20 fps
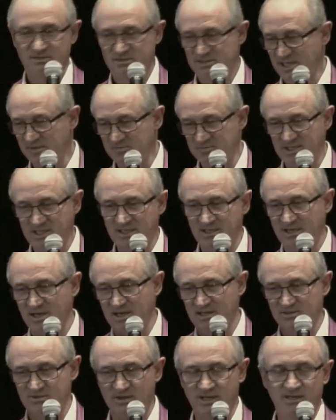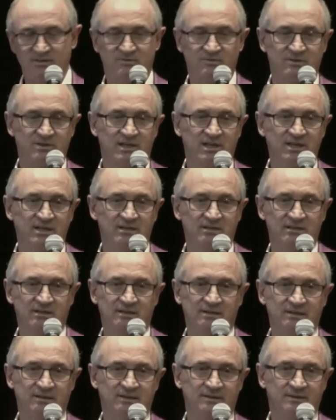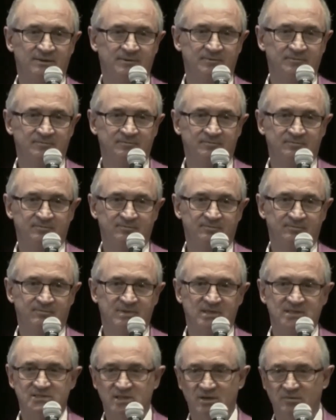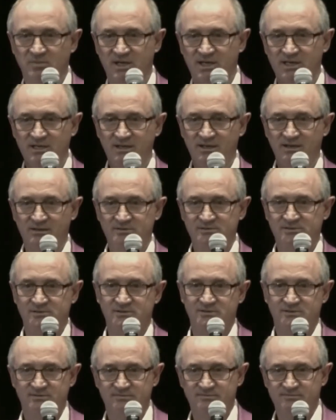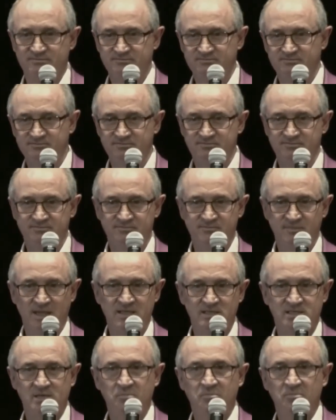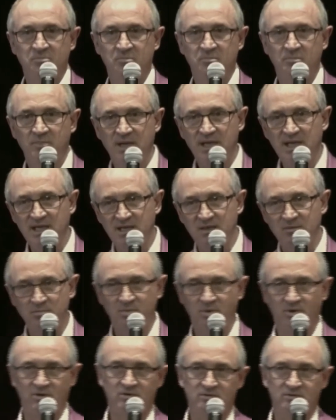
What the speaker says: thing, contract for deed to somebody else. See, people